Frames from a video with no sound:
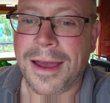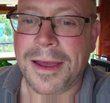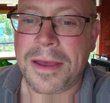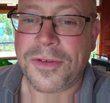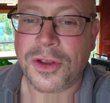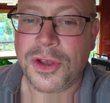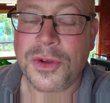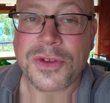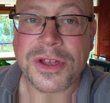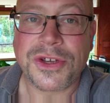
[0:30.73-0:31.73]
If you're
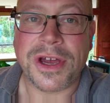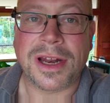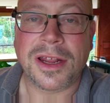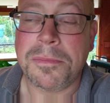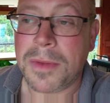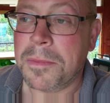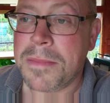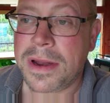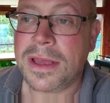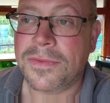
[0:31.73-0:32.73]
new to the channel,
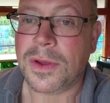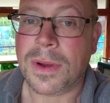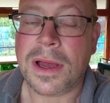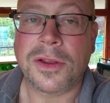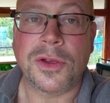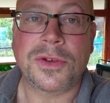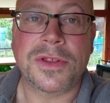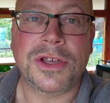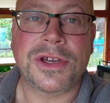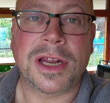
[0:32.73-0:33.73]
and many of you are new
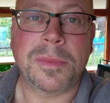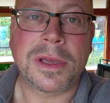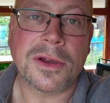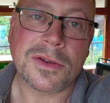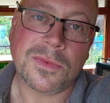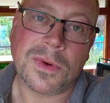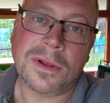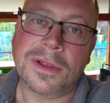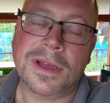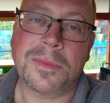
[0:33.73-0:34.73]
to the channel because of
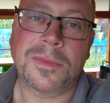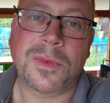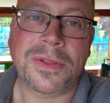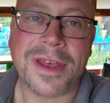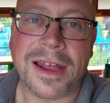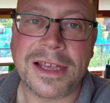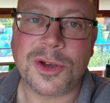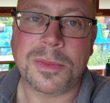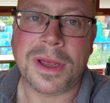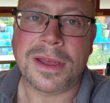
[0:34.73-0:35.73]
what happened with
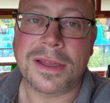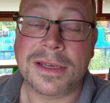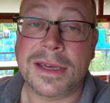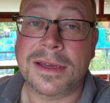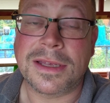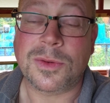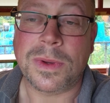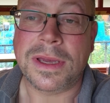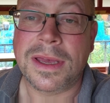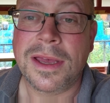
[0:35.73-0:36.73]
Kelly's update this
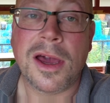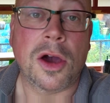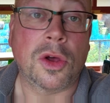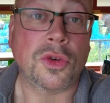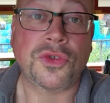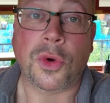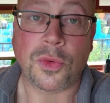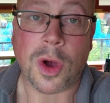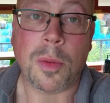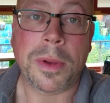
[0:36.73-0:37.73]
week, and also
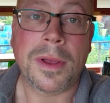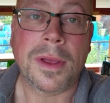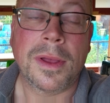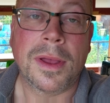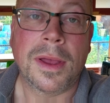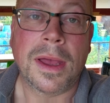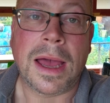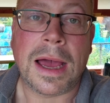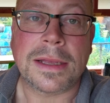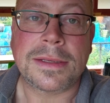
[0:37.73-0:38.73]
Rob
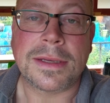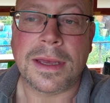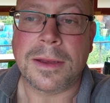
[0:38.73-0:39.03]
at